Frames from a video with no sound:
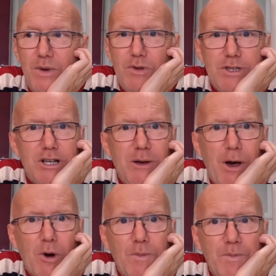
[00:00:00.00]
Used to
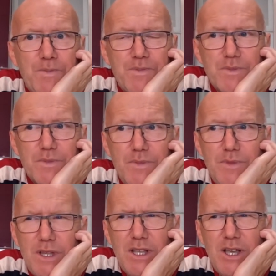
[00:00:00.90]
come home,
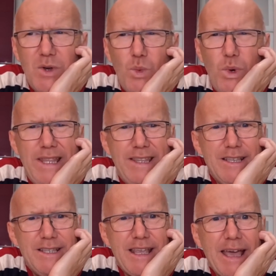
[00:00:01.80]

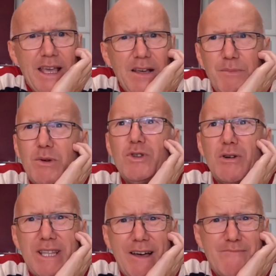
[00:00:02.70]
winter's day. I mean, we
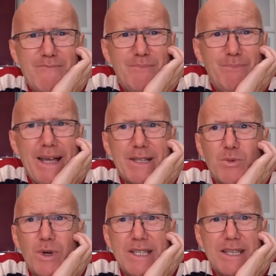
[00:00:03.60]
don't have
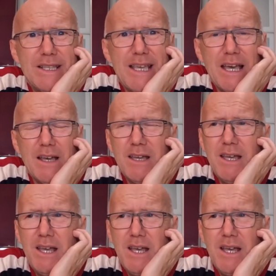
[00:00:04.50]
bad winters here.